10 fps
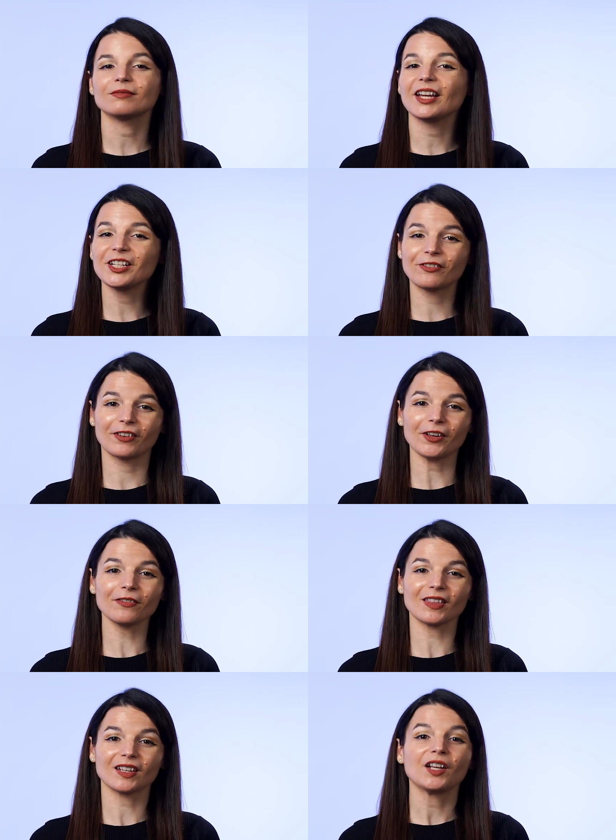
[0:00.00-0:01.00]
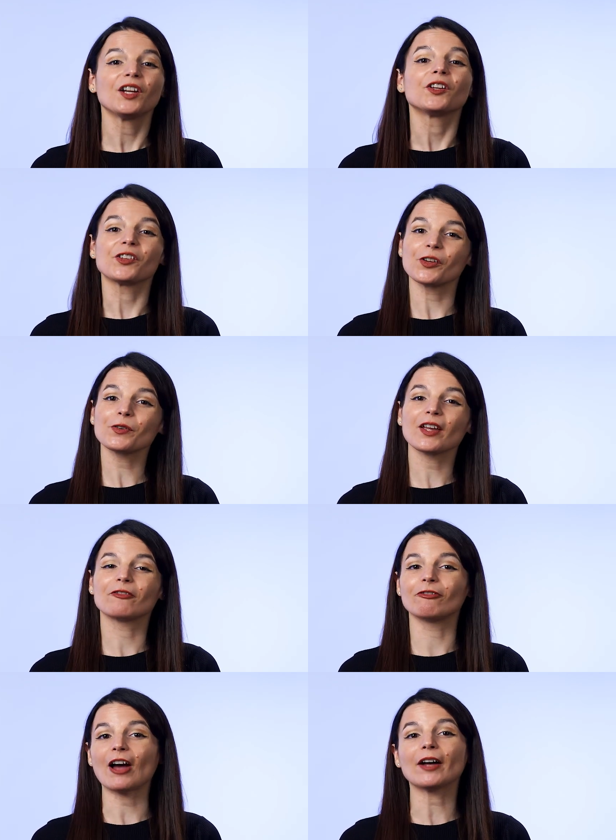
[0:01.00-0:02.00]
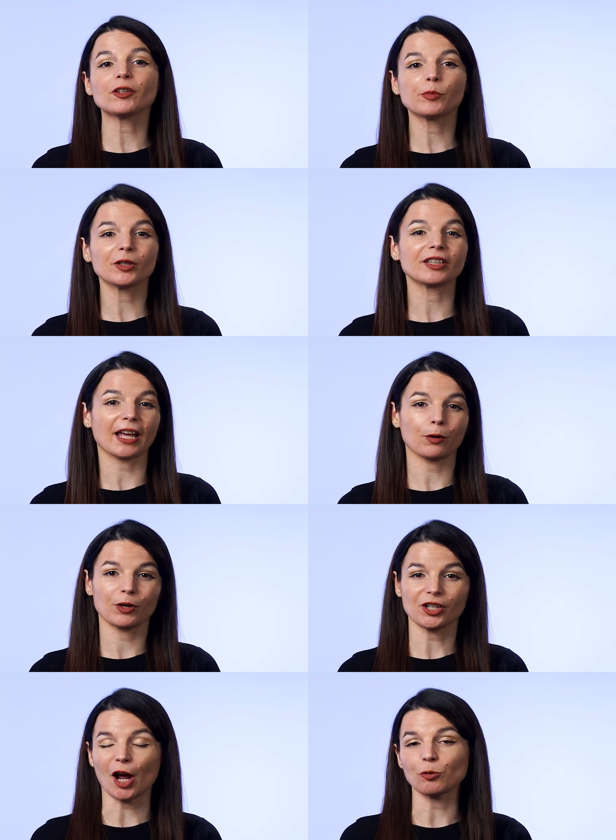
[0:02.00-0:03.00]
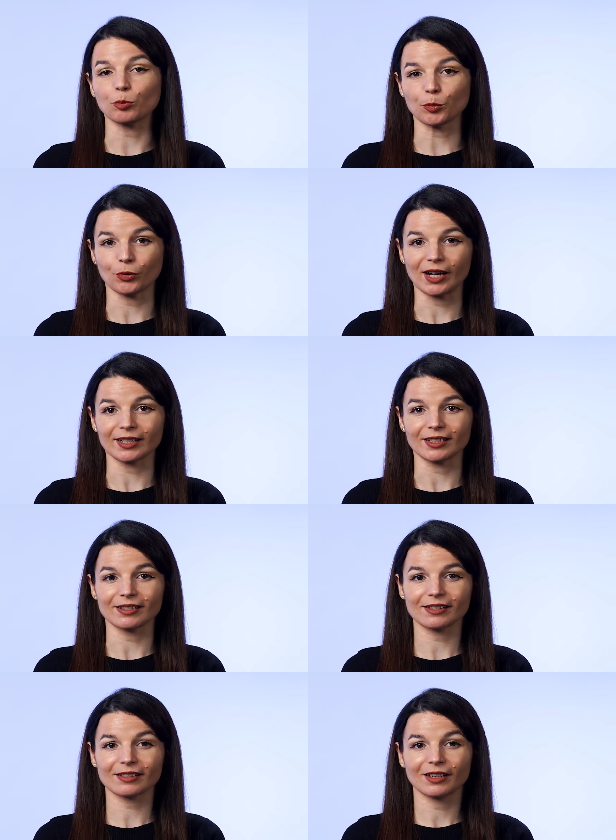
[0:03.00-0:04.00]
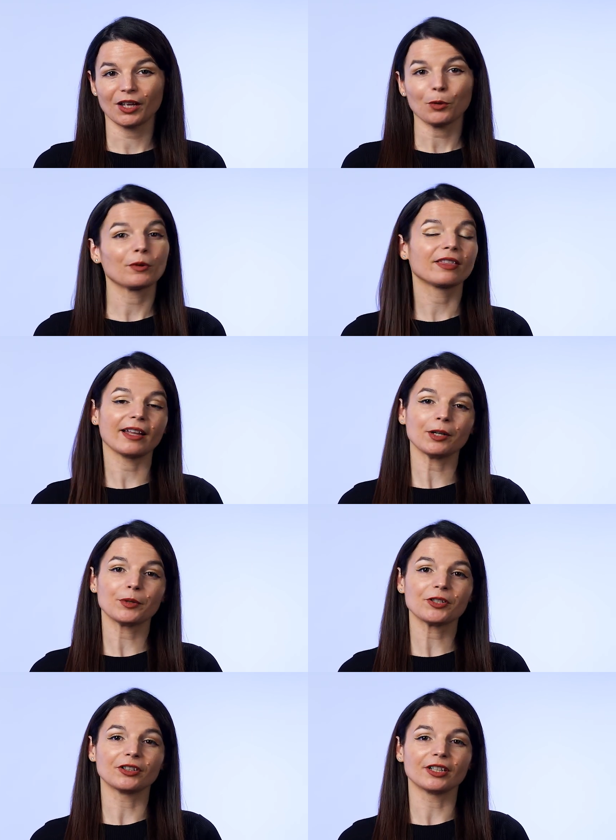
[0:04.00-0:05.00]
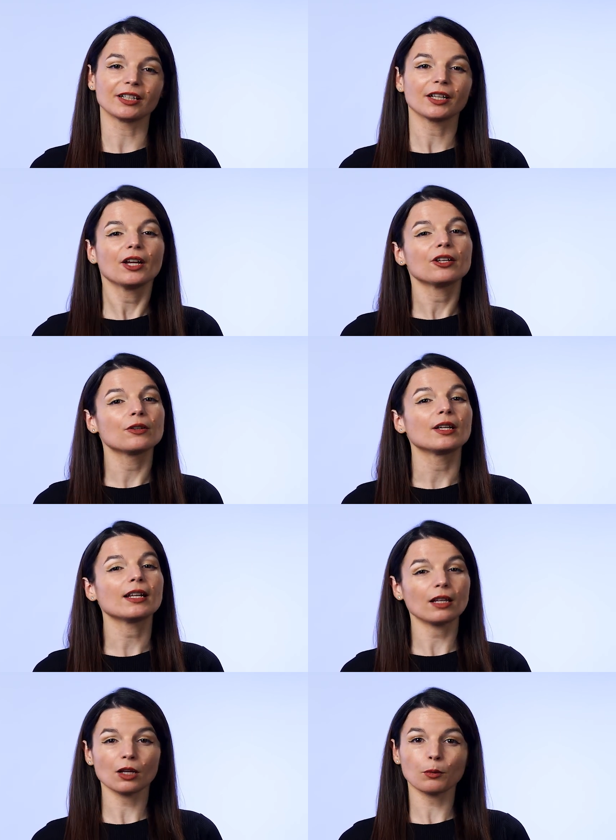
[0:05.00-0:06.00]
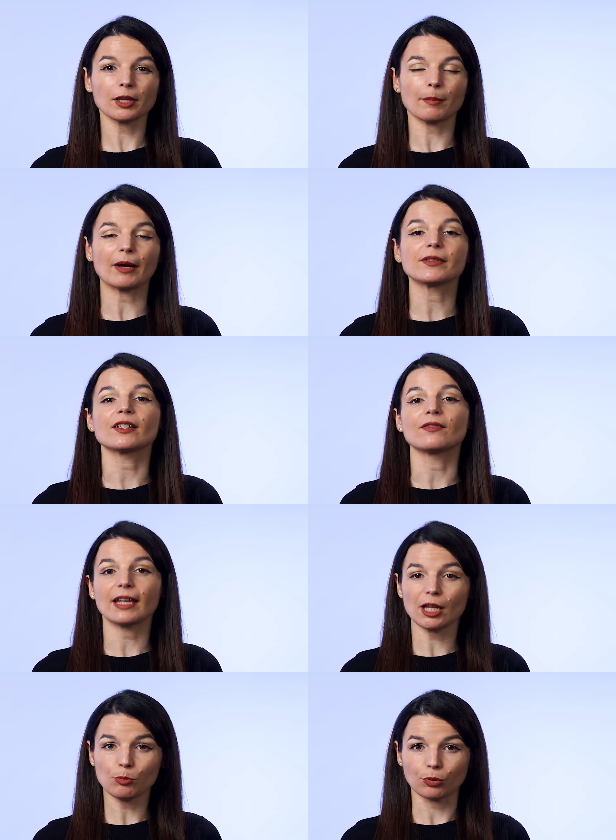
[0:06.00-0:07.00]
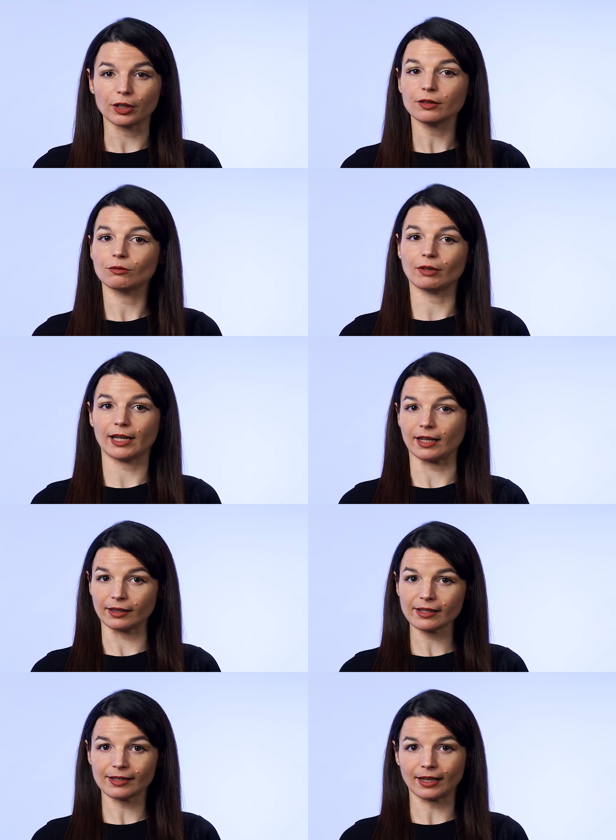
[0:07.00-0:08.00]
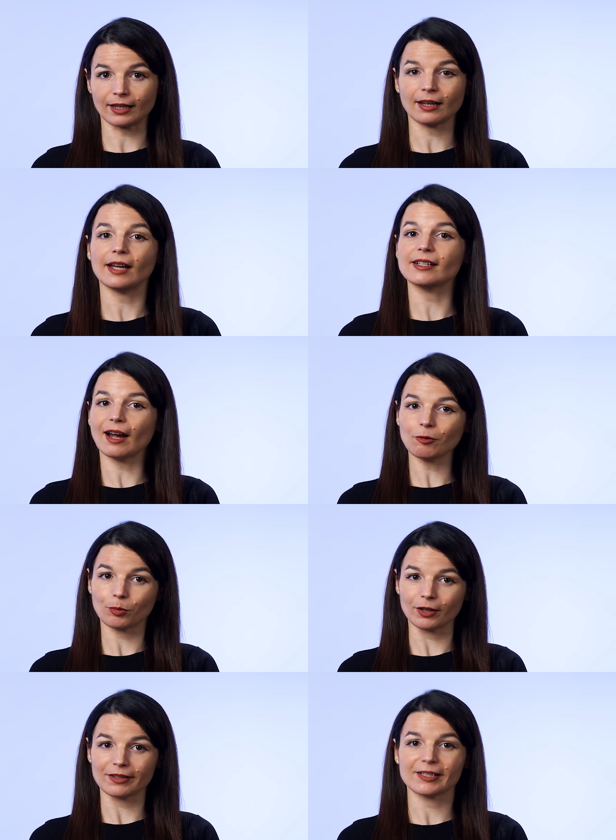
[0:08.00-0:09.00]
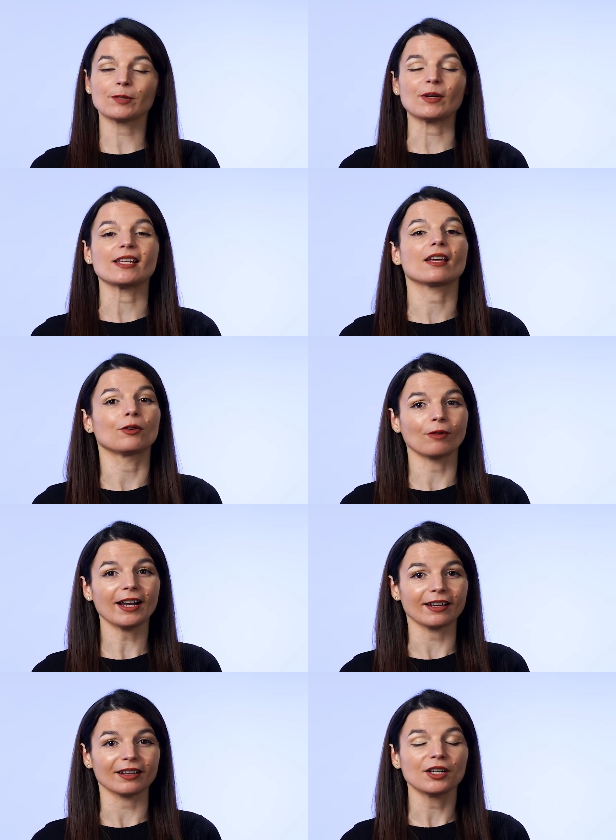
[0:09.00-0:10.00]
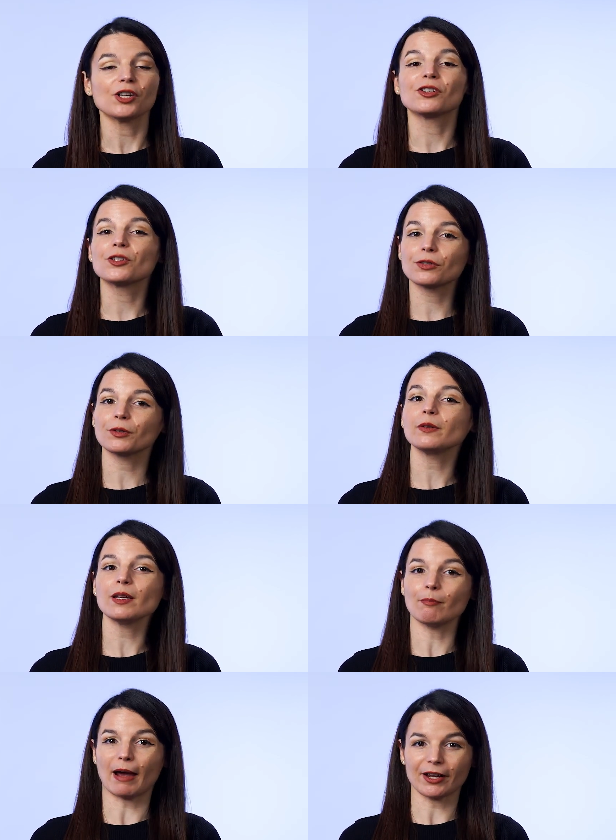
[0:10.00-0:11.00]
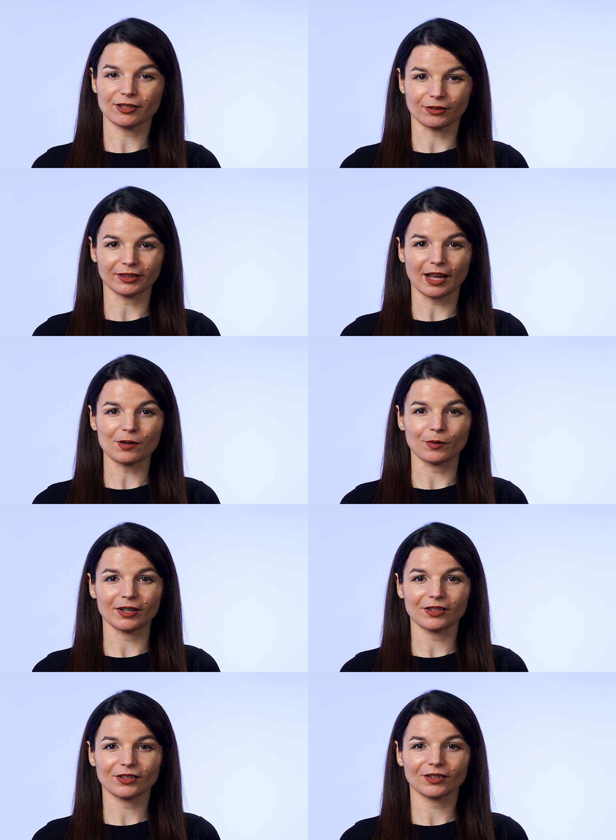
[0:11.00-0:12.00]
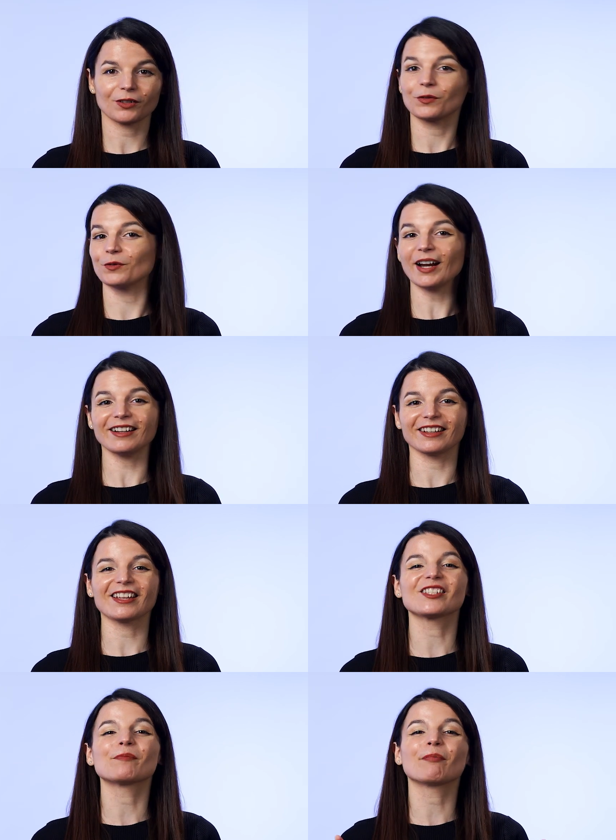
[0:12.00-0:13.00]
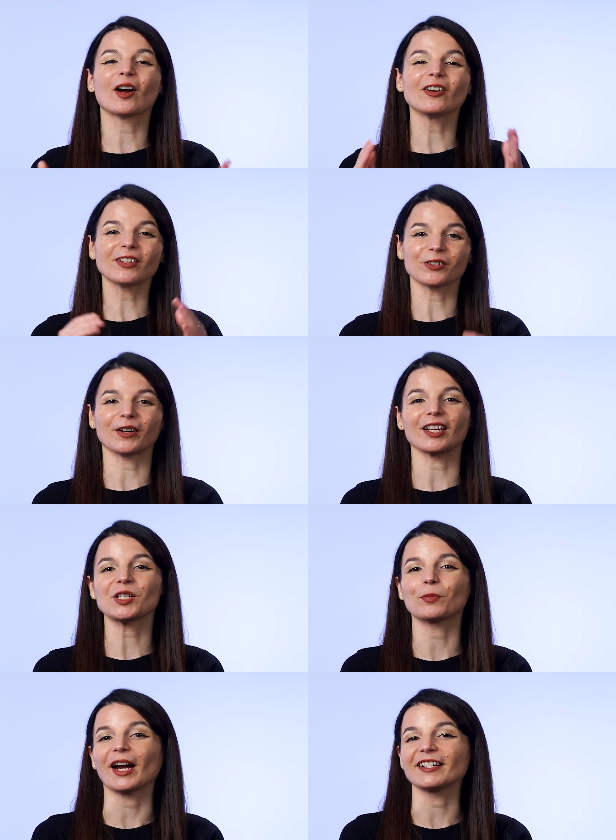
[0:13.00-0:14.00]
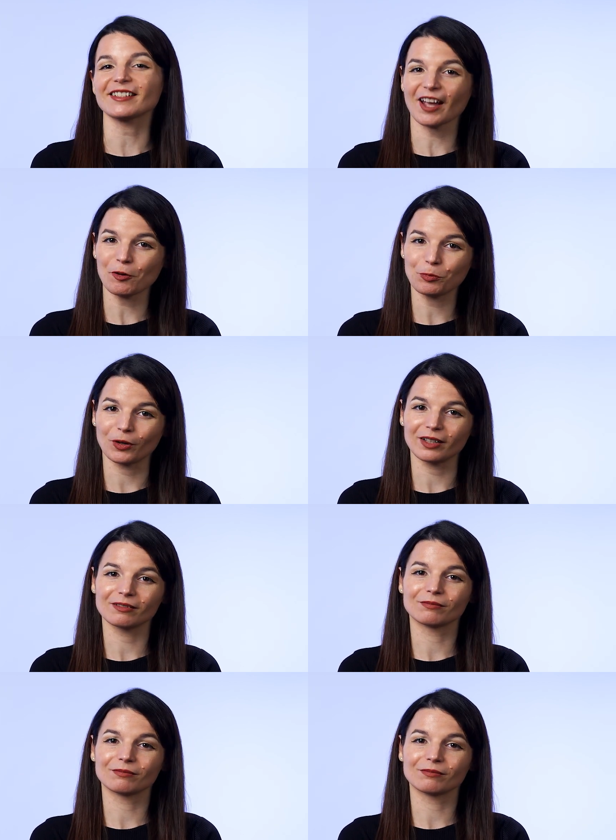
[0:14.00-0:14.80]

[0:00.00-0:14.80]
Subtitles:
And fifth, you get valuable language output practice. With language learning, you need equal amounts of input, reading and listening, and output, speaking and writing, to truly master a language. Writing is the perfect way to practice output.